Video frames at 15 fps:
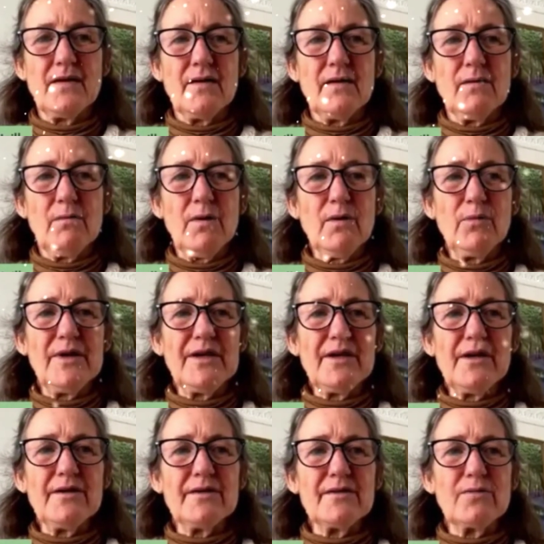Well, we
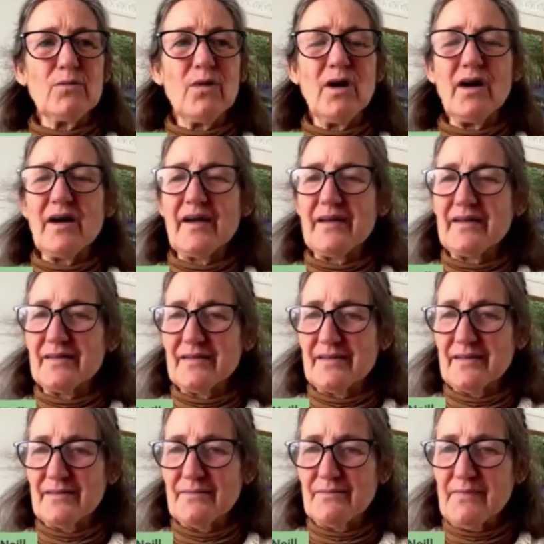know that wine
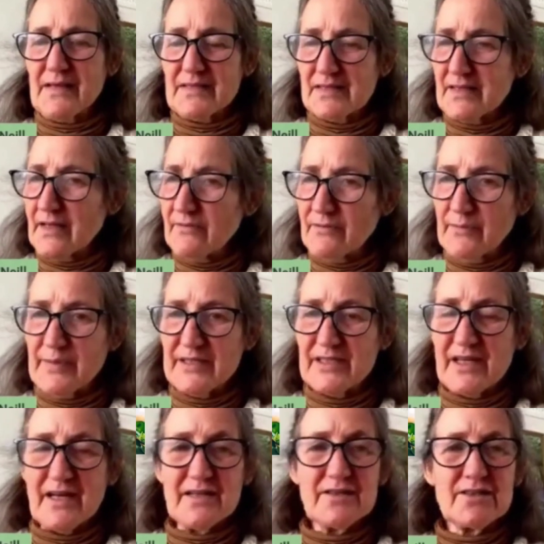must never be
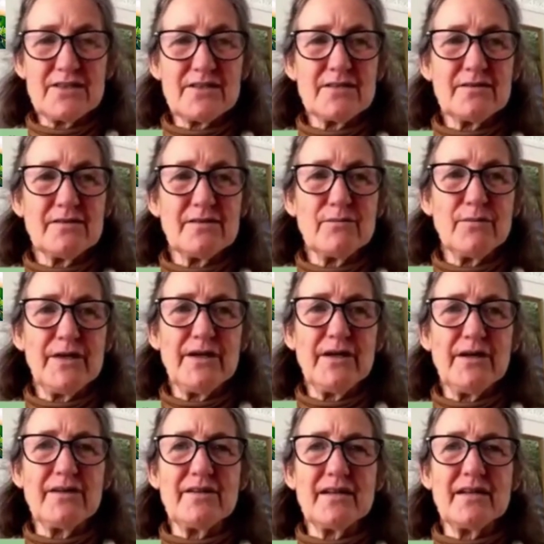touched. We
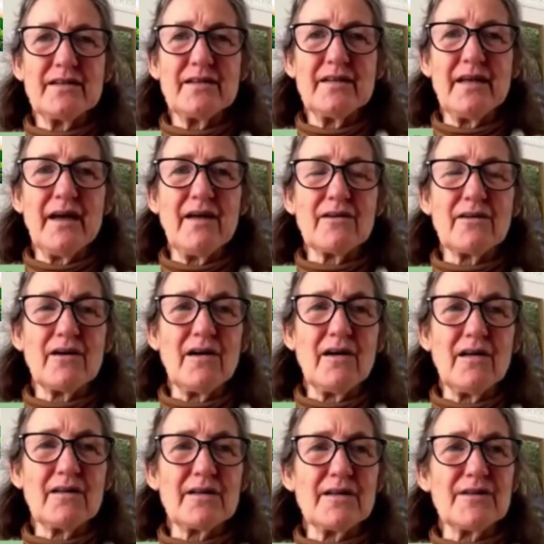know that the
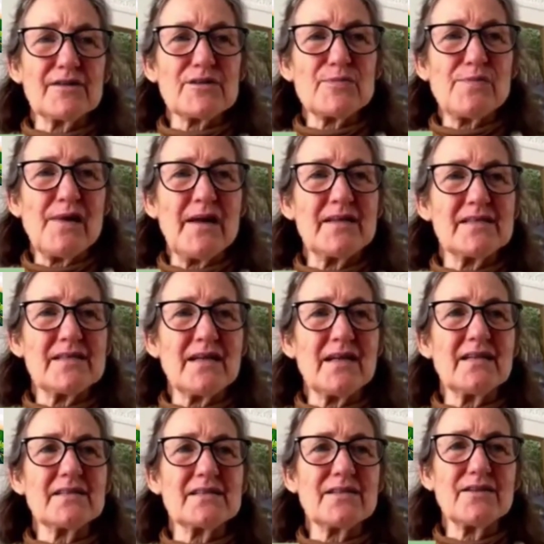alcohol kills brain
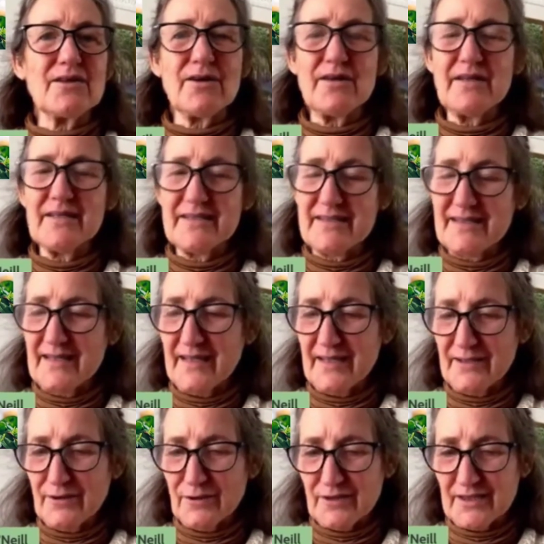cells, and God has said
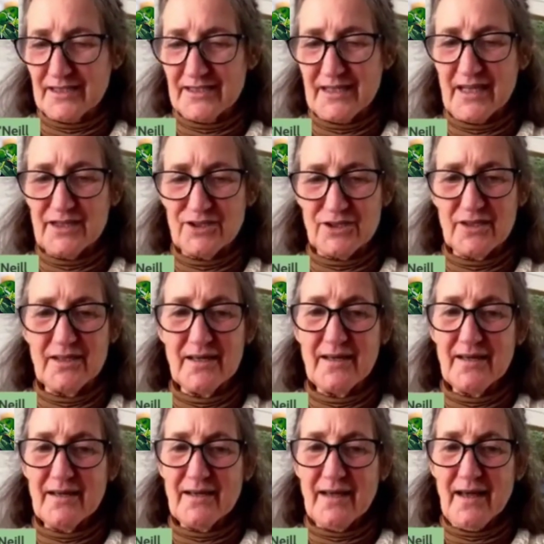not to touch it.
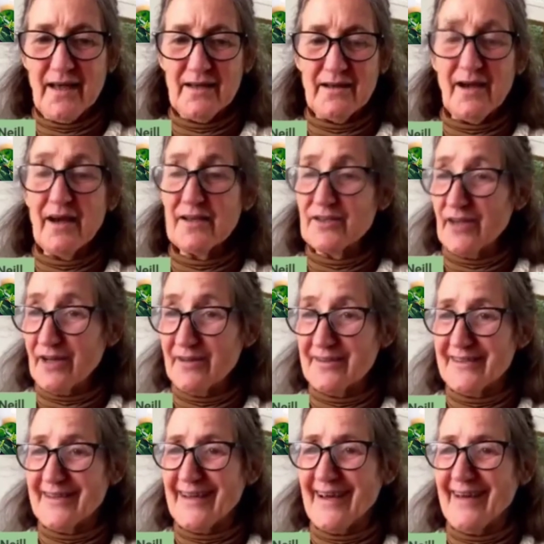And I don't.
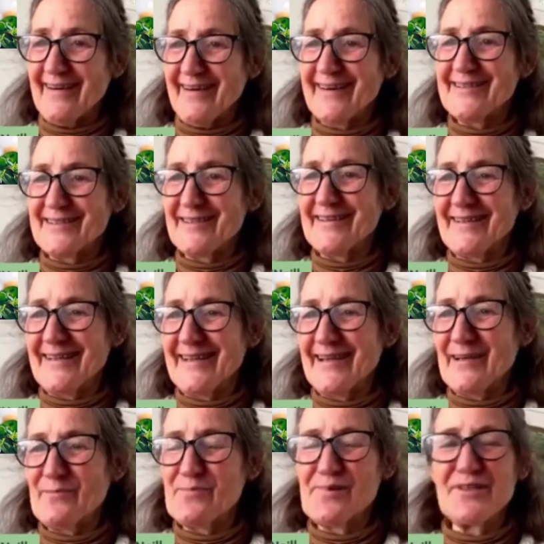And I certainly
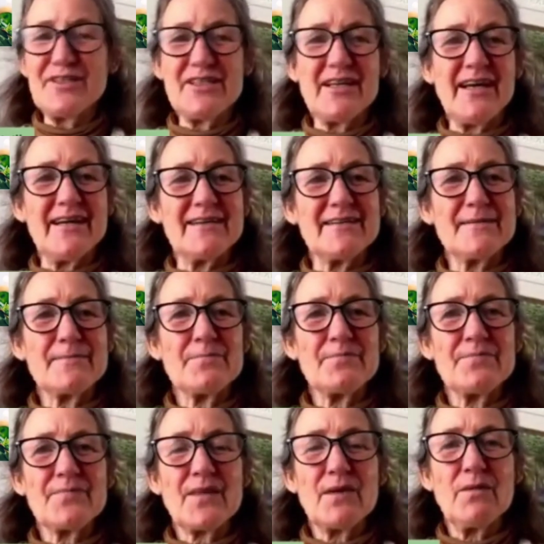appreciate
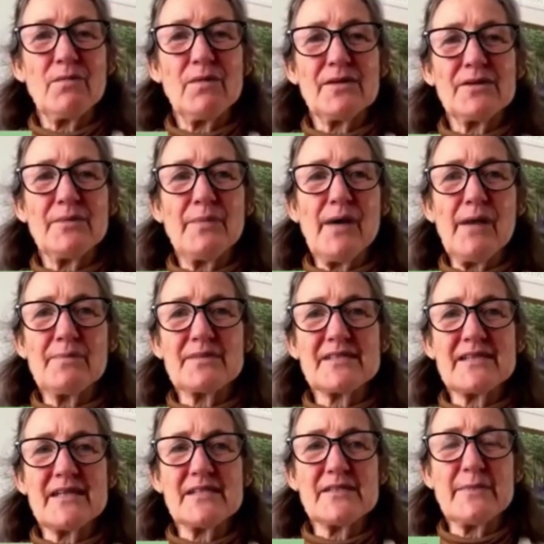what the Bible
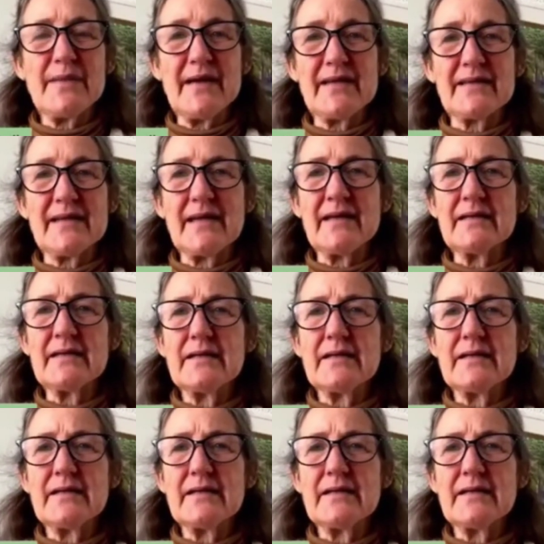says about that.